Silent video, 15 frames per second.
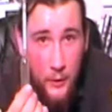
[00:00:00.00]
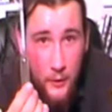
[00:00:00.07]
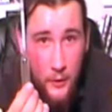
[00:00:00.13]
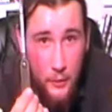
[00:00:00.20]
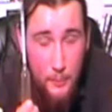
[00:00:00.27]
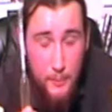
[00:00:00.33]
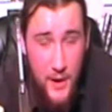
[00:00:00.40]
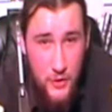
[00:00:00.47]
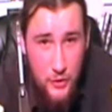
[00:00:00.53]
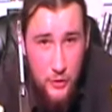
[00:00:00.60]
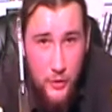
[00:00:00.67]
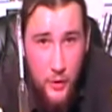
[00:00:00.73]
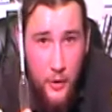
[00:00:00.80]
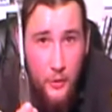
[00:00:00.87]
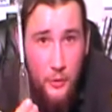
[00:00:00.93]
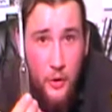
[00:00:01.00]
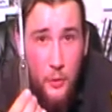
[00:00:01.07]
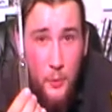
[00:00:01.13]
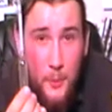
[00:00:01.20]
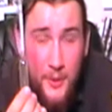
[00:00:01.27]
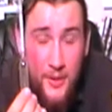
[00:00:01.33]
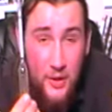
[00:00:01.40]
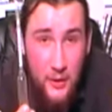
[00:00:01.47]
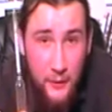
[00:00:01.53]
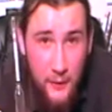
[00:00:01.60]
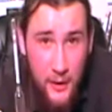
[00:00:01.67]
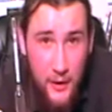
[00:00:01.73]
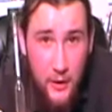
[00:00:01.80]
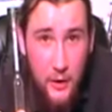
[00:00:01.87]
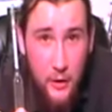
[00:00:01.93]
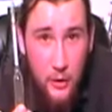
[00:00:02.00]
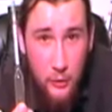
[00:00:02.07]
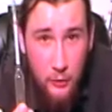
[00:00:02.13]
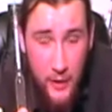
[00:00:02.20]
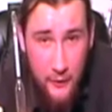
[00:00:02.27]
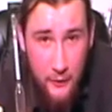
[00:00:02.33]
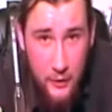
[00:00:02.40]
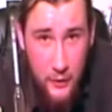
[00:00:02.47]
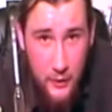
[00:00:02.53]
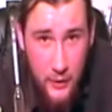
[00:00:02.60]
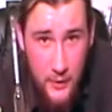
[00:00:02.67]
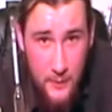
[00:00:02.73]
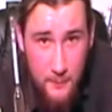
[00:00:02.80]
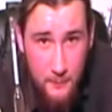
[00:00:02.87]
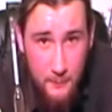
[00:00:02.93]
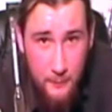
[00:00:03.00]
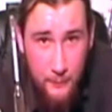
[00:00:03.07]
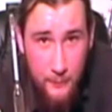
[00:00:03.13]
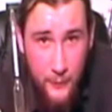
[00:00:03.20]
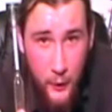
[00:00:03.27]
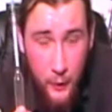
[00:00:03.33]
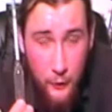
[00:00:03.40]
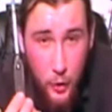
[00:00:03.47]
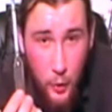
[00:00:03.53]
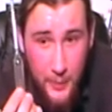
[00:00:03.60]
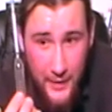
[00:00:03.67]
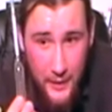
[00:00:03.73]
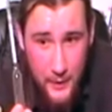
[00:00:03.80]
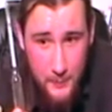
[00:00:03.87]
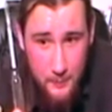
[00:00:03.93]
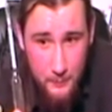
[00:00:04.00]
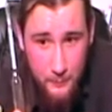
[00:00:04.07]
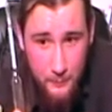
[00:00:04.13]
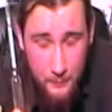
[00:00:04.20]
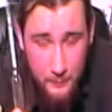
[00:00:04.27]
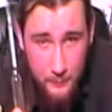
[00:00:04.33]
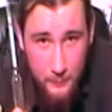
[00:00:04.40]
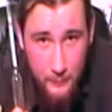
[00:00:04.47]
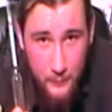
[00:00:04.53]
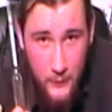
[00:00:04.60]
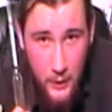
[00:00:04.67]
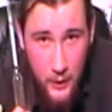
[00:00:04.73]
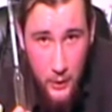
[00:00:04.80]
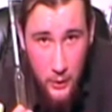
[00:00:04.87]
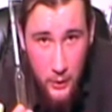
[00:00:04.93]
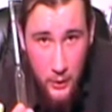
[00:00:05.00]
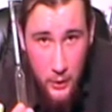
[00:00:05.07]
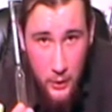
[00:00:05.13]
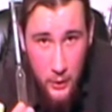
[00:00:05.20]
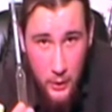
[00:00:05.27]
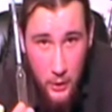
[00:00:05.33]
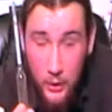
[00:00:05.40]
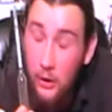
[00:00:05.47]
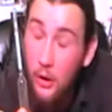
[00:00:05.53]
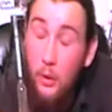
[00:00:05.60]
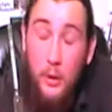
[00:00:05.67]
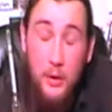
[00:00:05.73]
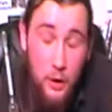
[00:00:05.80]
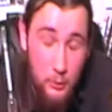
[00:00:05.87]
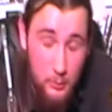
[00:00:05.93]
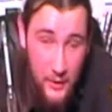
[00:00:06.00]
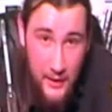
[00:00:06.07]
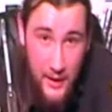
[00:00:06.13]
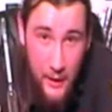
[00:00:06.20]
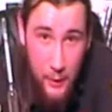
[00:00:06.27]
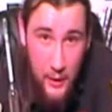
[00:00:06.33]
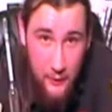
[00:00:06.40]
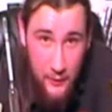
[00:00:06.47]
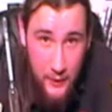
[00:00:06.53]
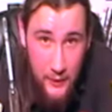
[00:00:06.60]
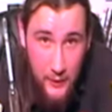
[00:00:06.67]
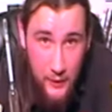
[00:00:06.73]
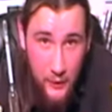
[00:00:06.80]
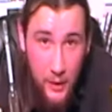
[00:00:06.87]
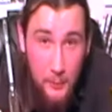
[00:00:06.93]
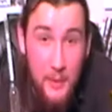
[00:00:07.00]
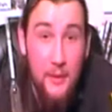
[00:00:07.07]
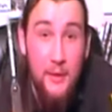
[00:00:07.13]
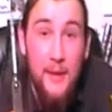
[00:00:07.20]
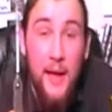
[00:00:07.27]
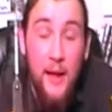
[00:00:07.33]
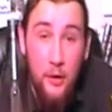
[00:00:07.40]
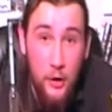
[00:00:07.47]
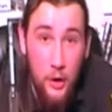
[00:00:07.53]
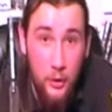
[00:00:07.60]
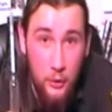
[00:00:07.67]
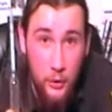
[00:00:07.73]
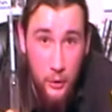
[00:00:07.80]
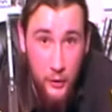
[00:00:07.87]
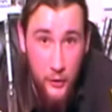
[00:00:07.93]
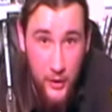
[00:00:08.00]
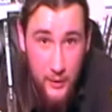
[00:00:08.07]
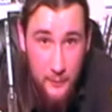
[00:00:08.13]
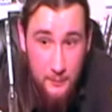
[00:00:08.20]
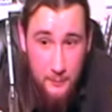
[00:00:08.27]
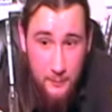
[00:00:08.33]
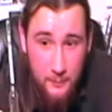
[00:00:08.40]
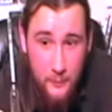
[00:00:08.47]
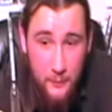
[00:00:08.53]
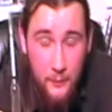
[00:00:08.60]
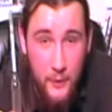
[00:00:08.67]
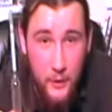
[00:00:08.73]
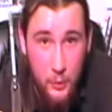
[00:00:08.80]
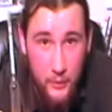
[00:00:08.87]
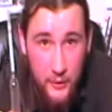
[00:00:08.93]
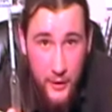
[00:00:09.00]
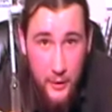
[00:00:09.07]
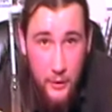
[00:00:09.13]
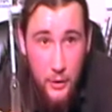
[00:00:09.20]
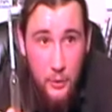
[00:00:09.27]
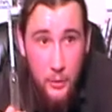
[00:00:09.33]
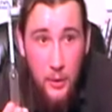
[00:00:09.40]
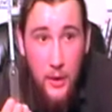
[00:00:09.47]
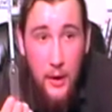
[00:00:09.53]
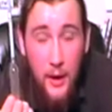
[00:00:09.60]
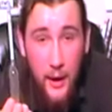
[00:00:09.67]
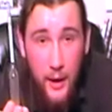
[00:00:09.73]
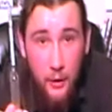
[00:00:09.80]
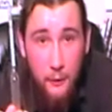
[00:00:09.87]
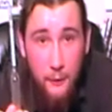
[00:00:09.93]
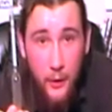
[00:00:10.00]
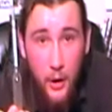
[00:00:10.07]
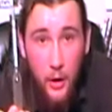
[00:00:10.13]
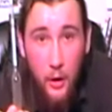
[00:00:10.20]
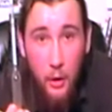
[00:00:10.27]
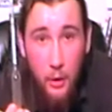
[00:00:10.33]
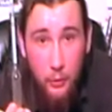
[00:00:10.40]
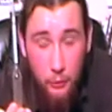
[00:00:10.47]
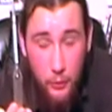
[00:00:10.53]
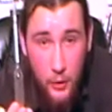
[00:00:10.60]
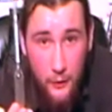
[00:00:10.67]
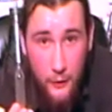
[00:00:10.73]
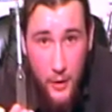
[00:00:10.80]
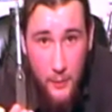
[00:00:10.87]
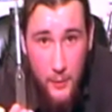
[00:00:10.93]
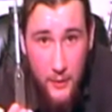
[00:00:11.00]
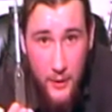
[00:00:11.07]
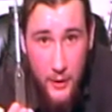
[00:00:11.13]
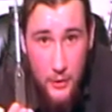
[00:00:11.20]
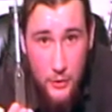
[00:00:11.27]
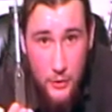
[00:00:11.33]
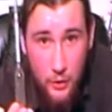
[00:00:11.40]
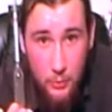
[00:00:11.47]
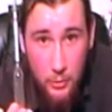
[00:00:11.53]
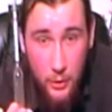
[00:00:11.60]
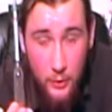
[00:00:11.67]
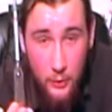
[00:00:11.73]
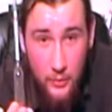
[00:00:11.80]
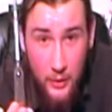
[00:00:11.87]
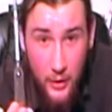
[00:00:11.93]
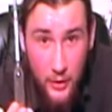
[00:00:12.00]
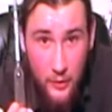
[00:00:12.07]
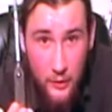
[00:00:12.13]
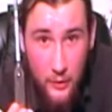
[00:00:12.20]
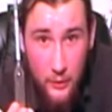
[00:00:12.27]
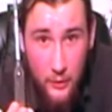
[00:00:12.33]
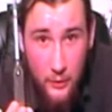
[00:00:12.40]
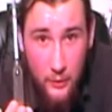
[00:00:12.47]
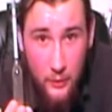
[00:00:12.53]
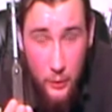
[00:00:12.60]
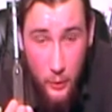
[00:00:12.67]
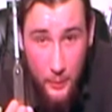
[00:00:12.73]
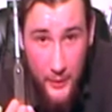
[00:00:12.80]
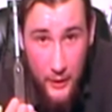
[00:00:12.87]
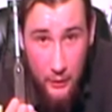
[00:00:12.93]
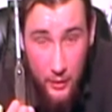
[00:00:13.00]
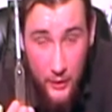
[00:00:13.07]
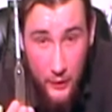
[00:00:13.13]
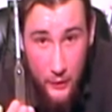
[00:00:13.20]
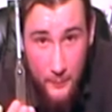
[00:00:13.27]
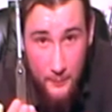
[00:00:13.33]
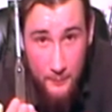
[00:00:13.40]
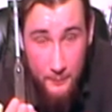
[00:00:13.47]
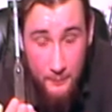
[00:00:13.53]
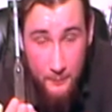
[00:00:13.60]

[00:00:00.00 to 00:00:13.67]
This measures the specific gravity of your beer. And no, I don't mean how heavy it is, I mean the alcohol content. This will tell you how far through the fermentation process your beer is.